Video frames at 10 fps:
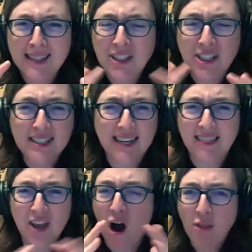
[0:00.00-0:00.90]
just
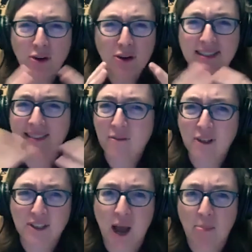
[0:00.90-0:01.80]
the authors
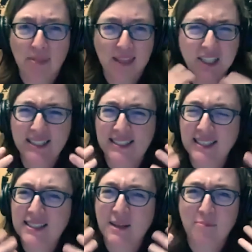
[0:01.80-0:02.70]
leveled up. They just
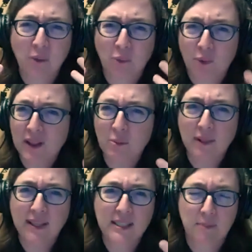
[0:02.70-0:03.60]
did something really,
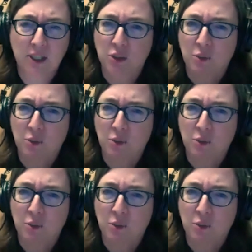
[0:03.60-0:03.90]
really special